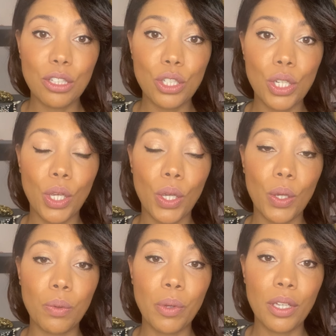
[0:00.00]

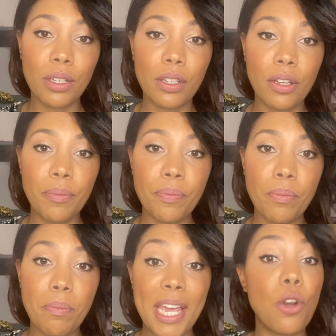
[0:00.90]
to
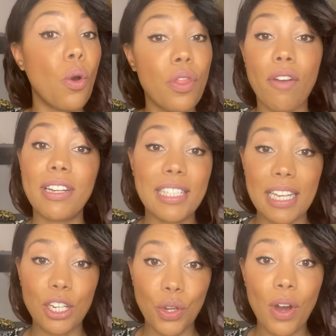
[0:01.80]
be an
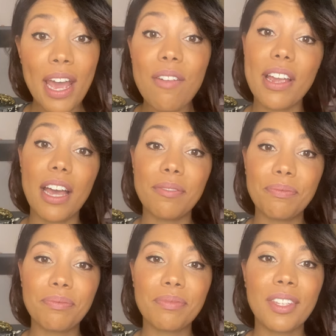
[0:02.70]
authority in your area.
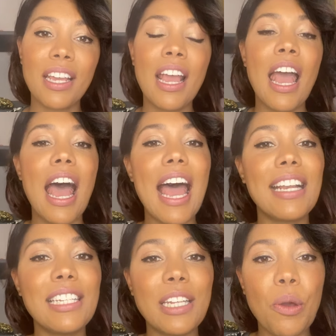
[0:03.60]

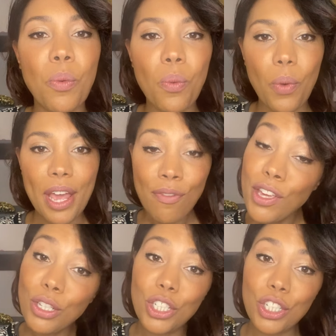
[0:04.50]
And if
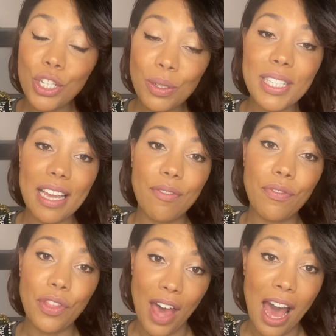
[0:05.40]
you use it
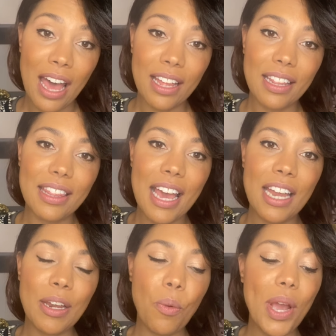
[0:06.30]
for that,
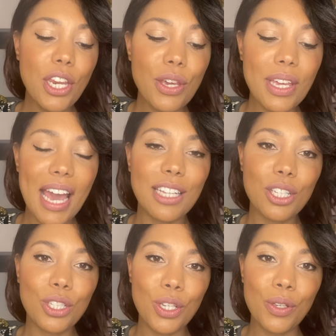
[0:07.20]
then when you get
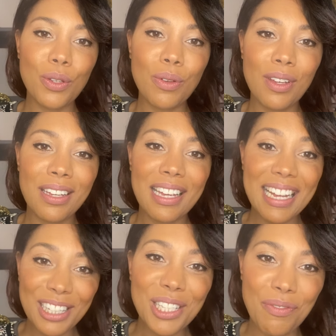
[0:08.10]
to
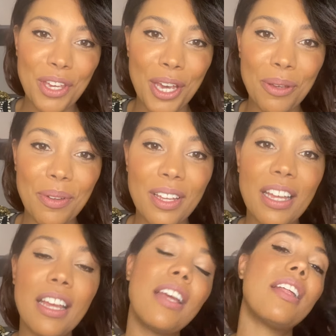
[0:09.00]
interview,
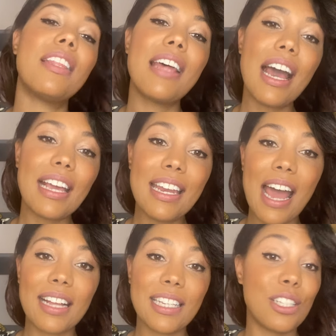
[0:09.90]
that can
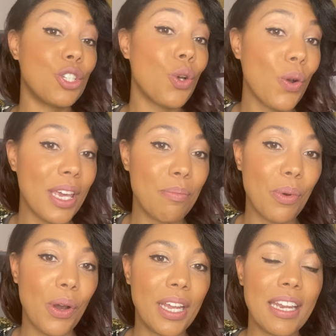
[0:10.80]
act as a talking
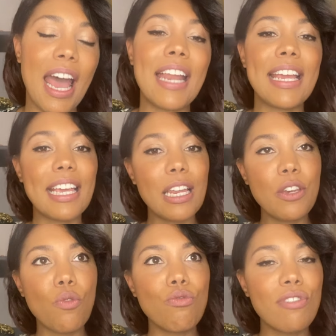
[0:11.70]
point and it
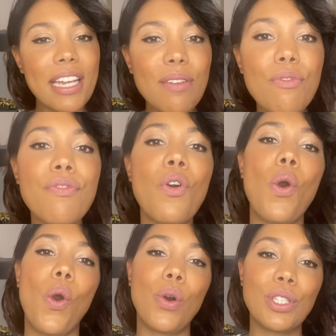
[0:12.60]
can
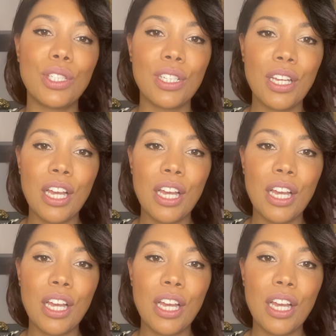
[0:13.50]
reinforce